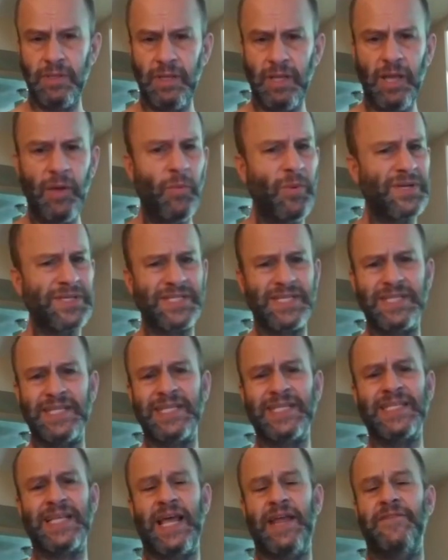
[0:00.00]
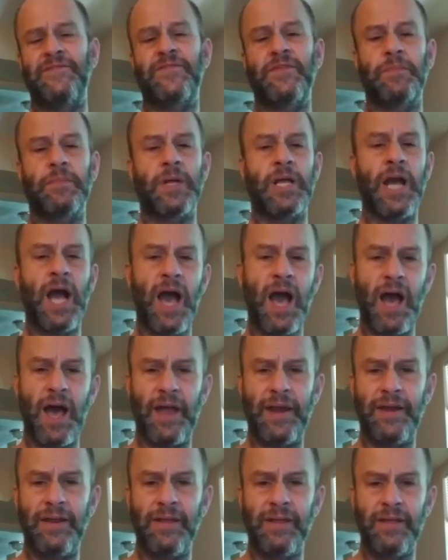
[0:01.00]
It wasn't a sign from God.
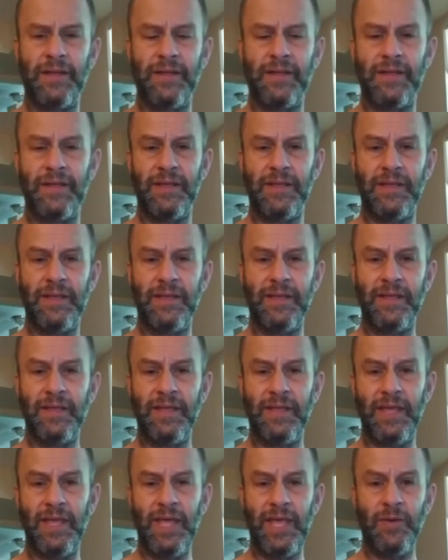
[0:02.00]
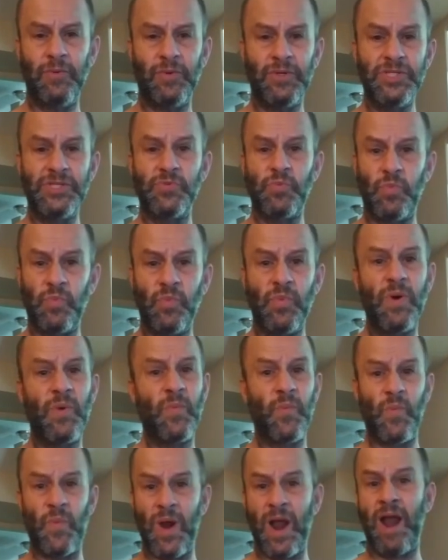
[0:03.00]
It was
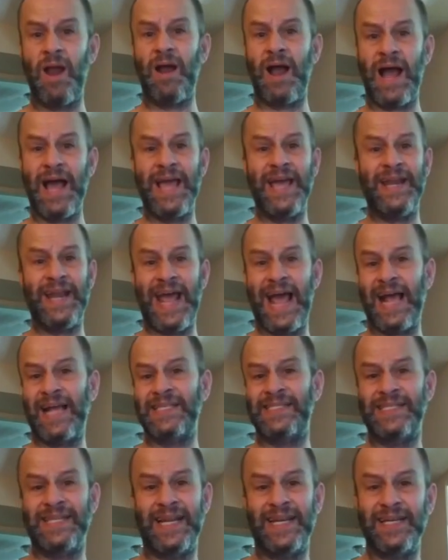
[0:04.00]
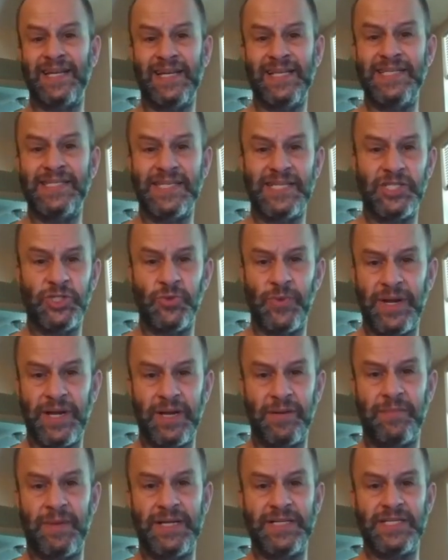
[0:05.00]
where I had accidentally
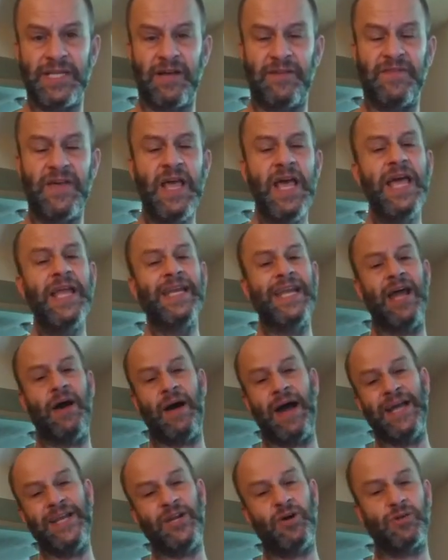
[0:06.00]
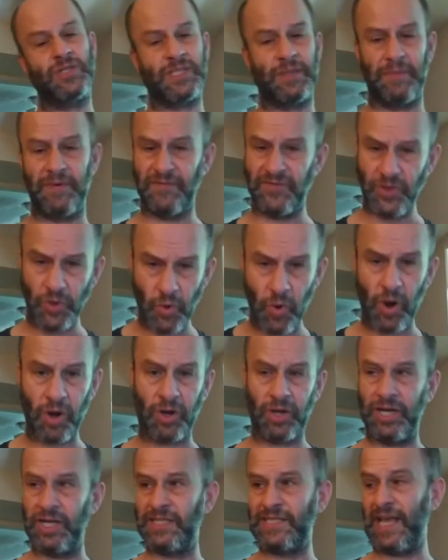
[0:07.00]
situated myself. Now, I know some of you are
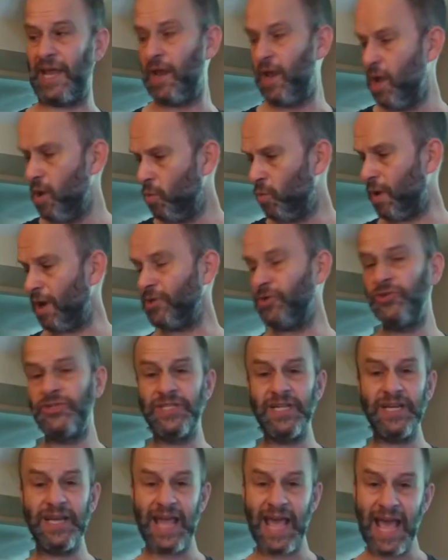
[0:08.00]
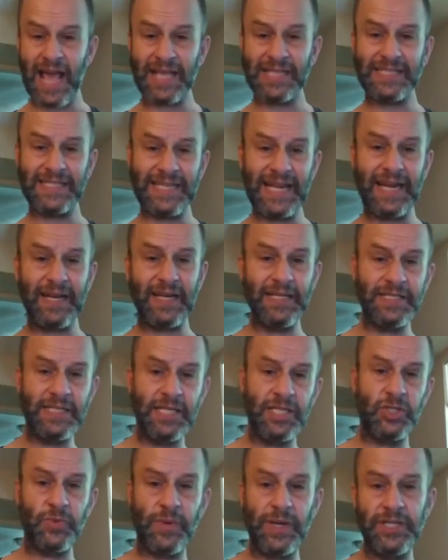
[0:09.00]
going to say, well, you didn't accidentally
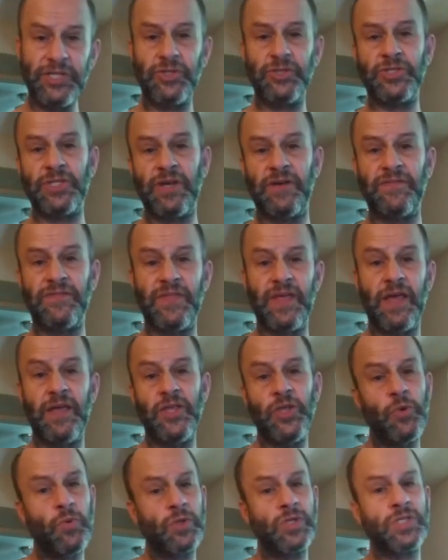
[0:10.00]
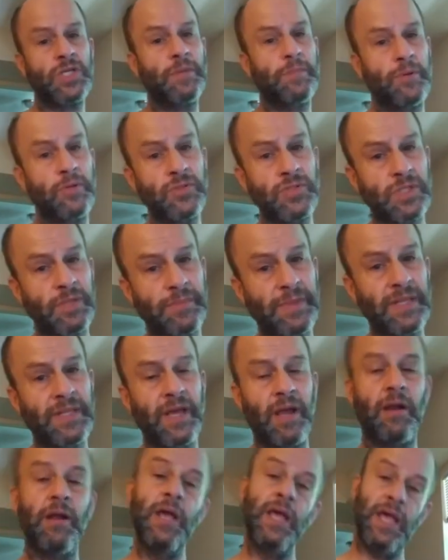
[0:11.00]
situate yourself that you were supposed to be
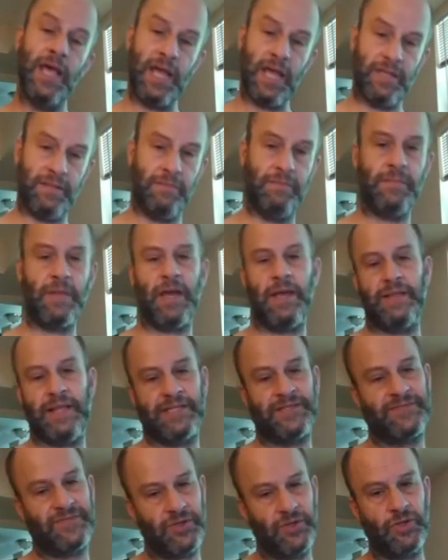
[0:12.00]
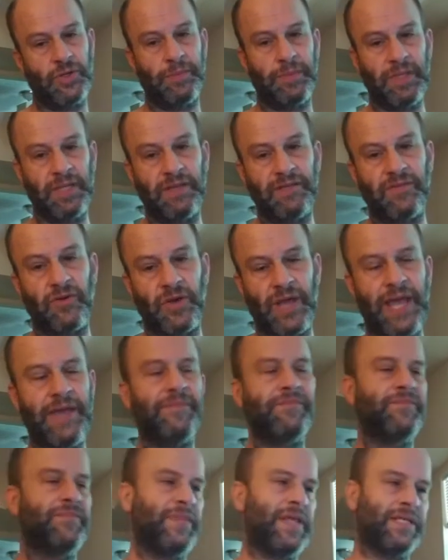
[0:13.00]
there. And uh, that's for you to believe, okay?
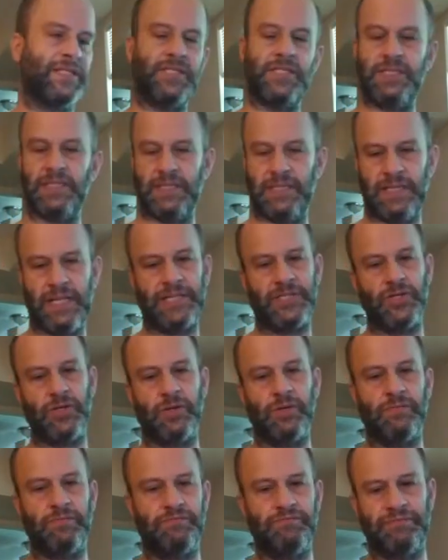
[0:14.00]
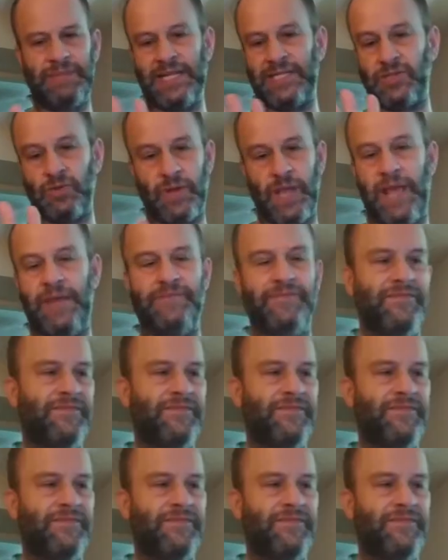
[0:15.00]
That's, that's your, that's okay.